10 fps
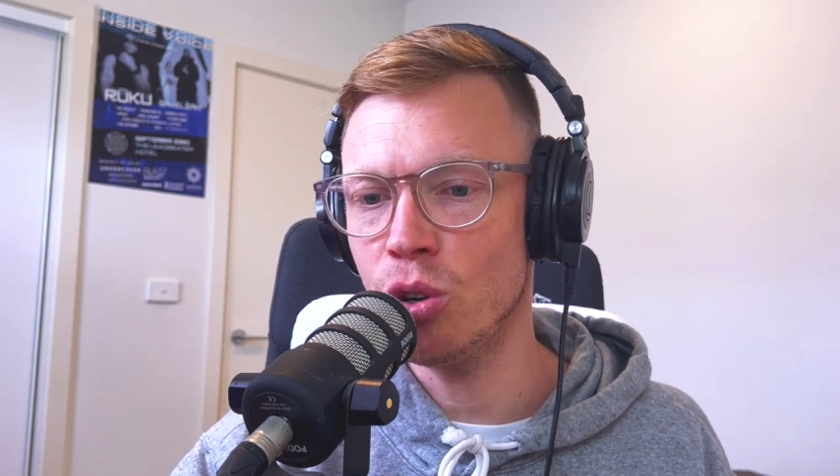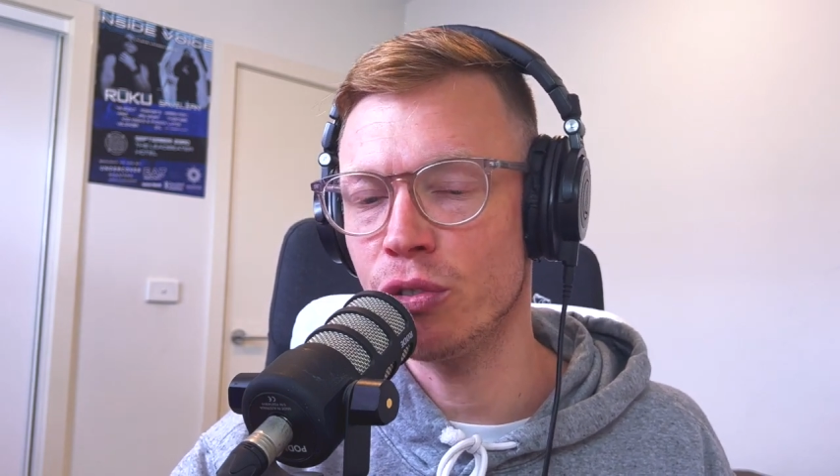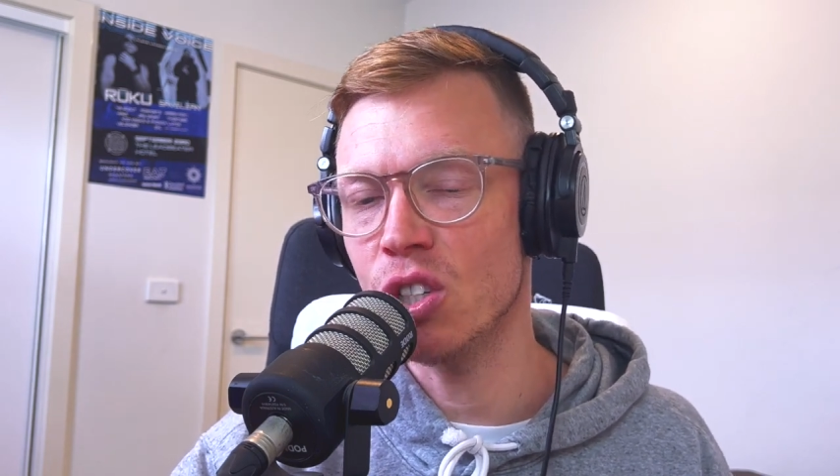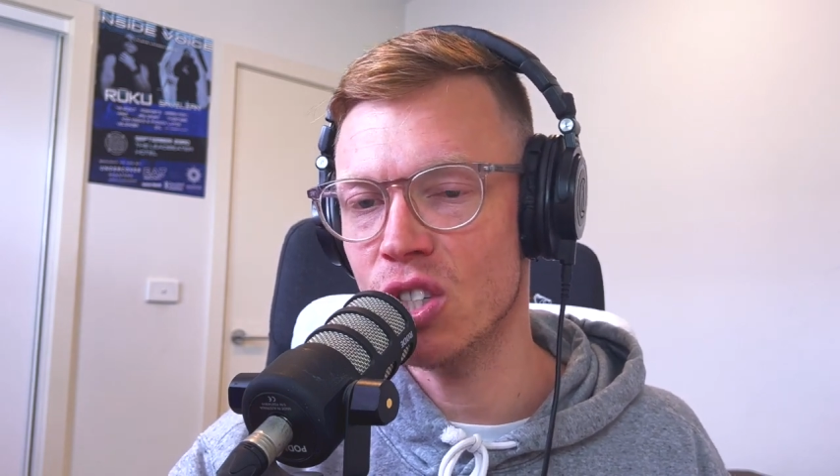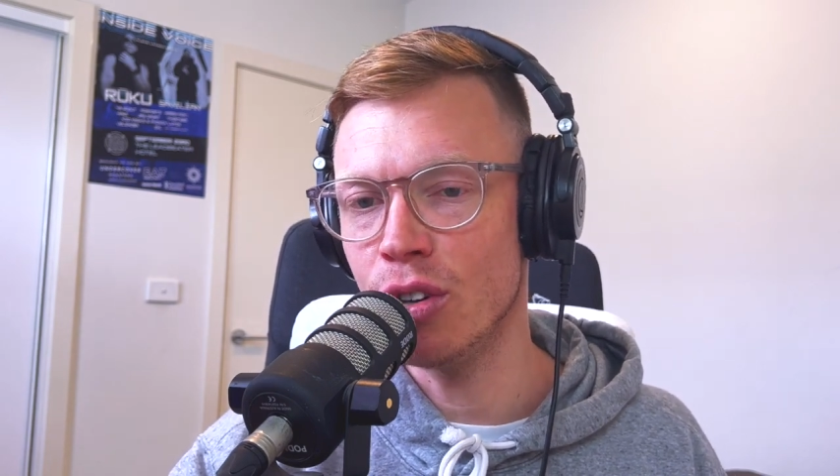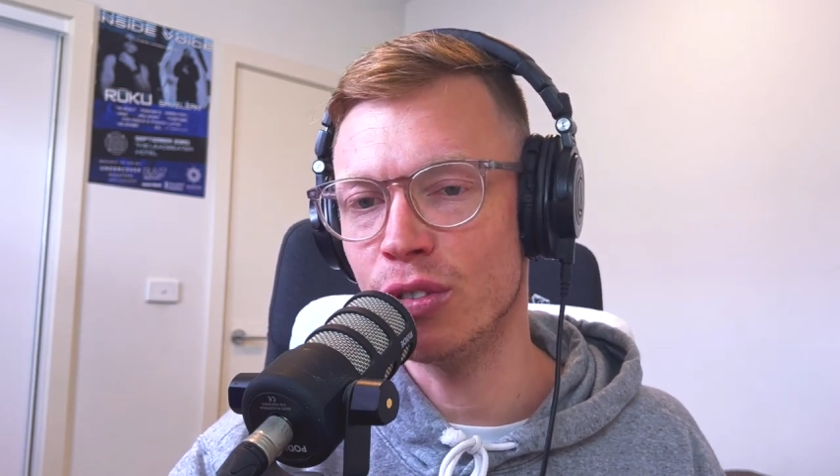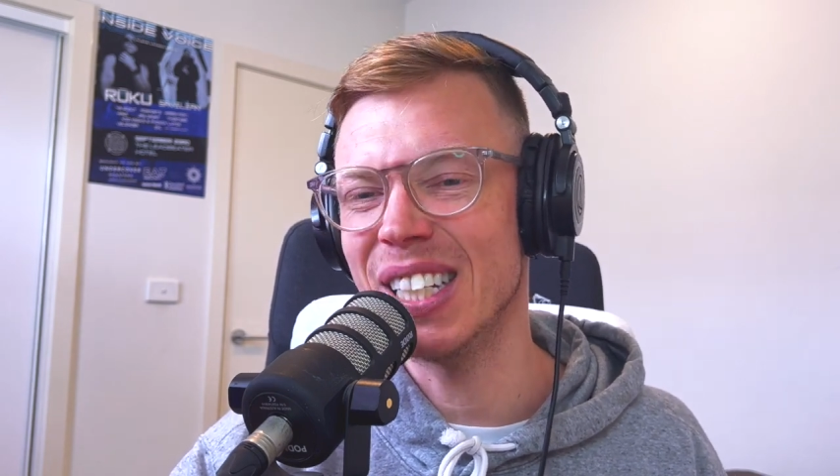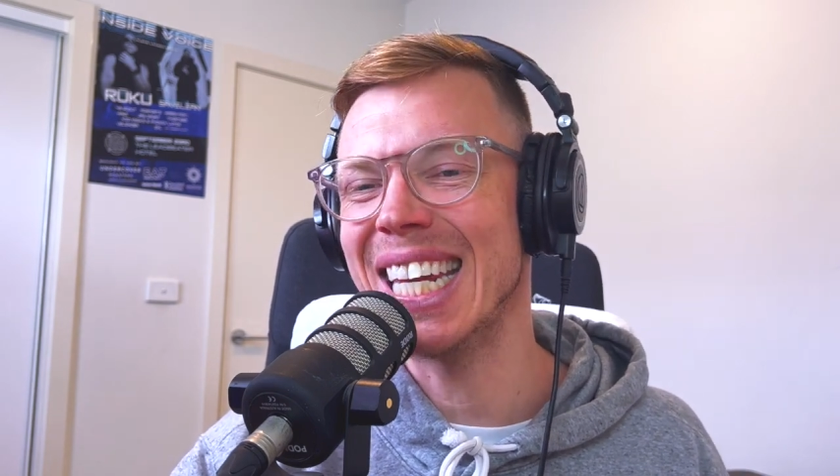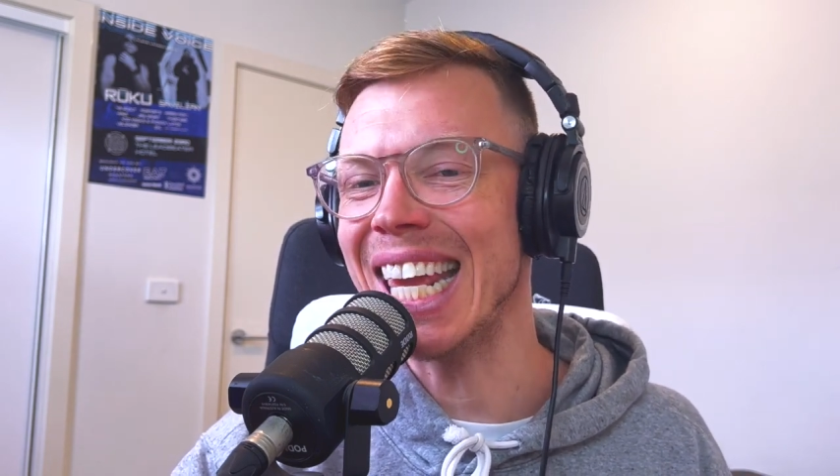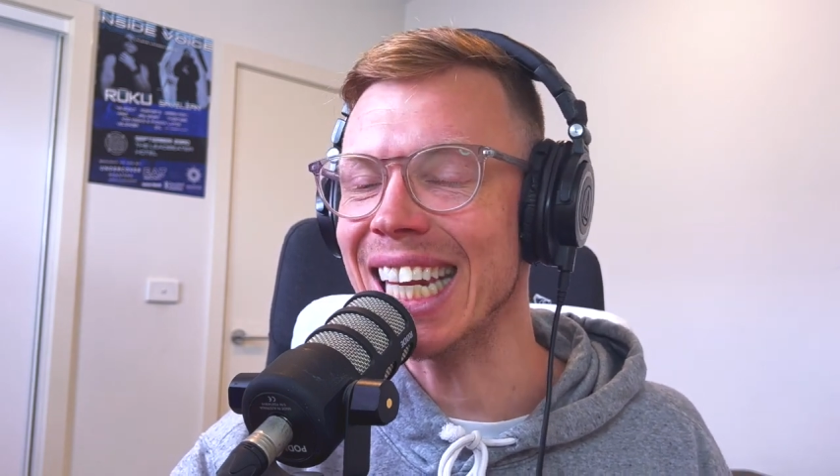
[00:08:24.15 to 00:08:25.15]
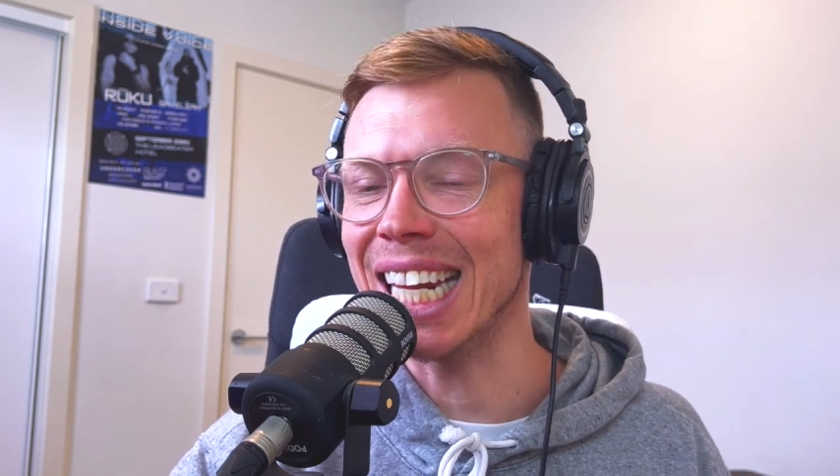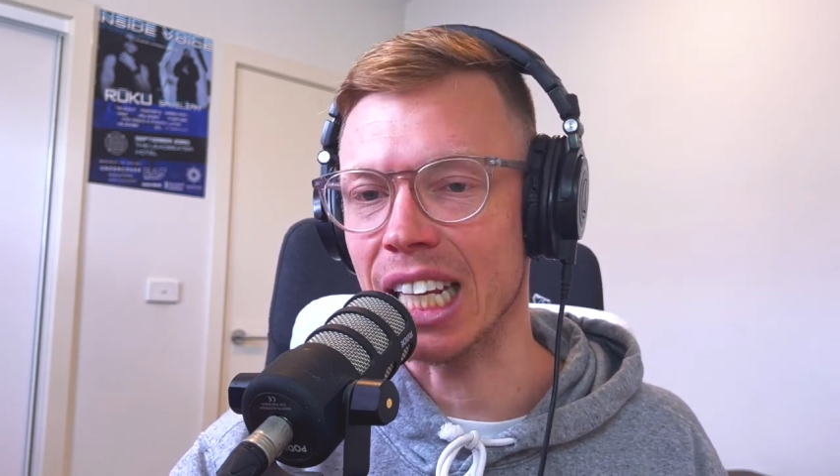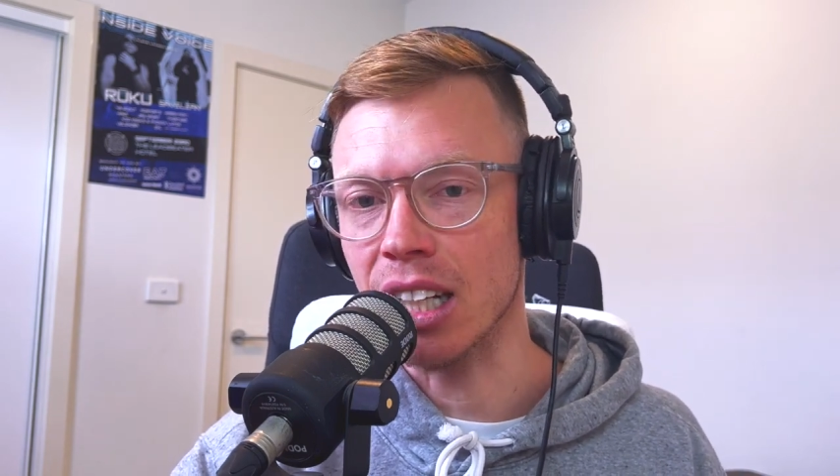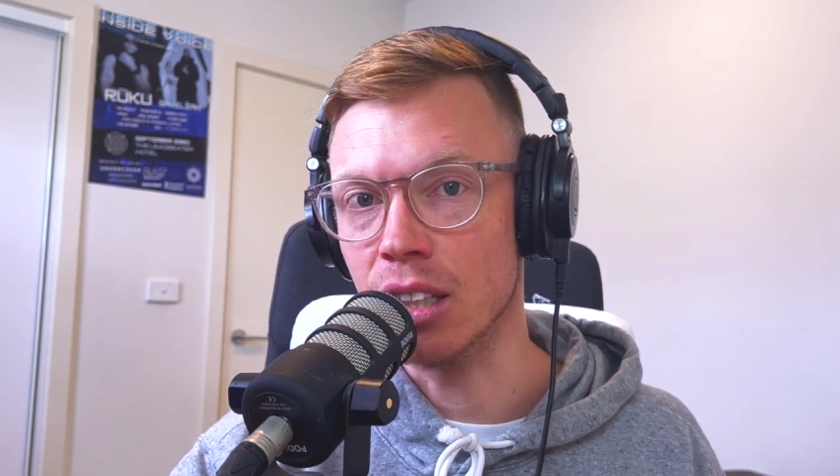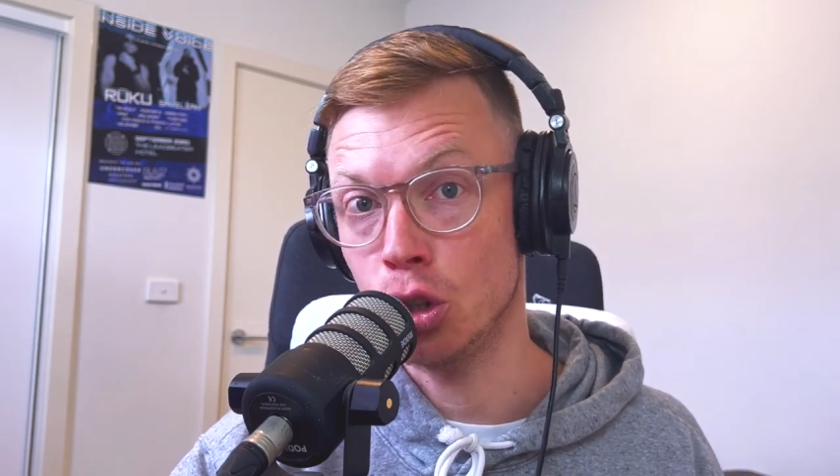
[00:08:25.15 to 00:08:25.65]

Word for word: off yourself needing